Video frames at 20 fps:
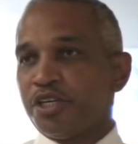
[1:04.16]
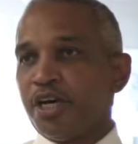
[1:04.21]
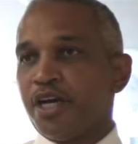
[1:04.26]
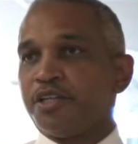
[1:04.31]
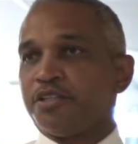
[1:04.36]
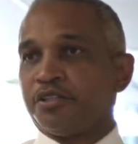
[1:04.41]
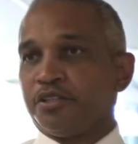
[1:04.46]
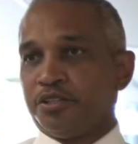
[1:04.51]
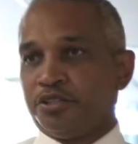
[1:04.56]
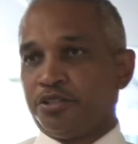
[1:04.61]

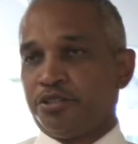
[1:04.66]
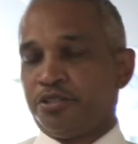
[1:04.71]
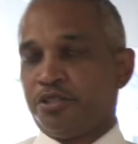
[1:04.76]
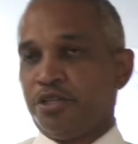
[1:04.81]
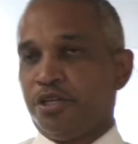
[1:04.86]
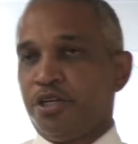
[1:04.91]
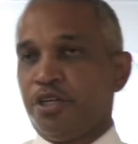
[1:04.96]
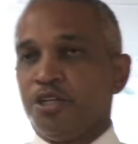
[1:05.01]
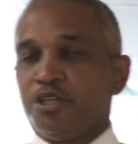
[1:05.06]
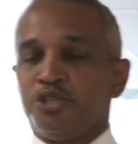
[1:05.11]
Angeles.
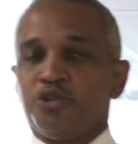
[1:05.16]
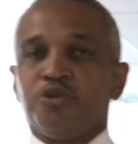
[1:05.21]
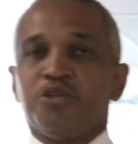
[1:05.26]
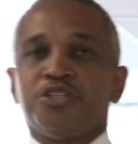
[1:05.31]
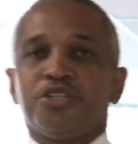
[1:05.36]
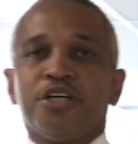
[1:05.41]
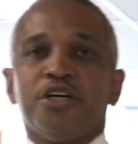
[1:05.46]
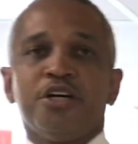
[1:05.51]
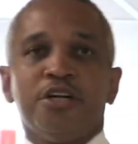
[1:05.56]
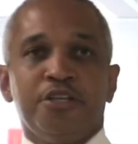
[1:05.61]
So
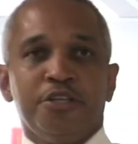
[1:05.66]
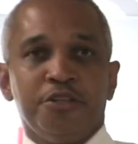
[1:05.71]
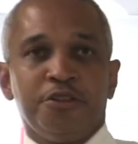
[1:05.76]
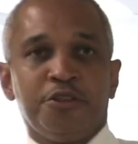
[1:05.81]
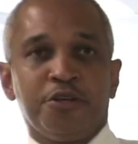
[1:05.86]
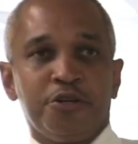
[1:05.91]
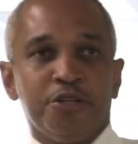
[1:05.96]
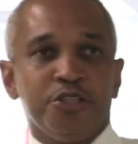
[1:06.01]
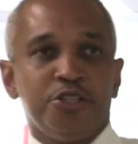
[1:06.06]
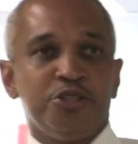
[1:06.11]
it's
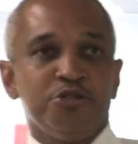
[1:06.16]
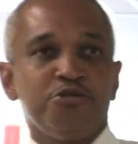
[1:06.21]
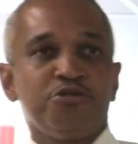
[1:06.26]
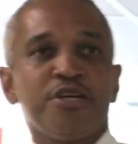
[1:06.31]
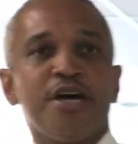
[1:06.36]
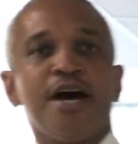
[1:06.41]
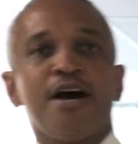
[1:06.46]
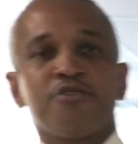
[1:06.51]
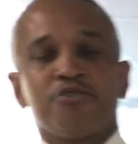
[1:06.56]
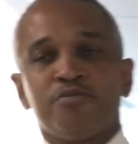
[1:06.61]

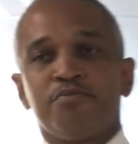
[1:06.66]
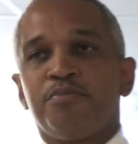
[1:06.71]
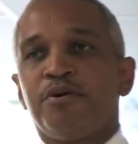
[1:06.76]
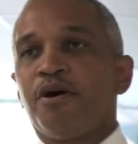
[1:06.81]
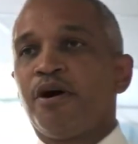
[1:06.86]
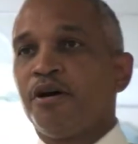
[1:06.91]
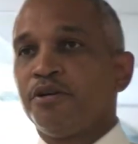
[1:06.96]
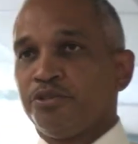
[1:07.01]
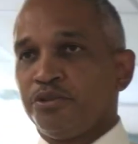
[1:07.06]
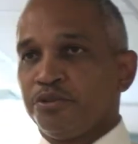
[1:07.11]
132,000
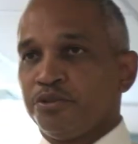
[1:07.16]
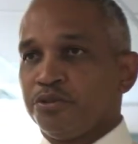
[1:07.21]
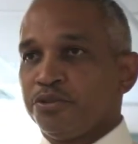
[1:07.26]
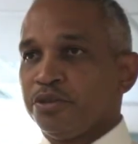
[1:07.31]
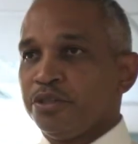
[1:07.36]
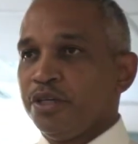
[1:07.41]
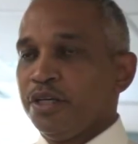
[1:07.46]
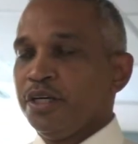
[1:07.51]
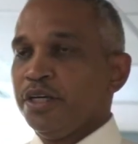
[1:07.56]
parcels.